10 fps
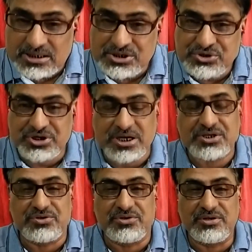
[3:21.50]

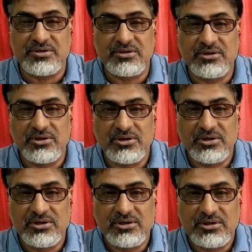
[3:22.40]
Stressed.
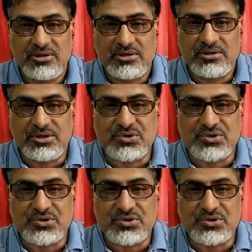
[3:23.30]
The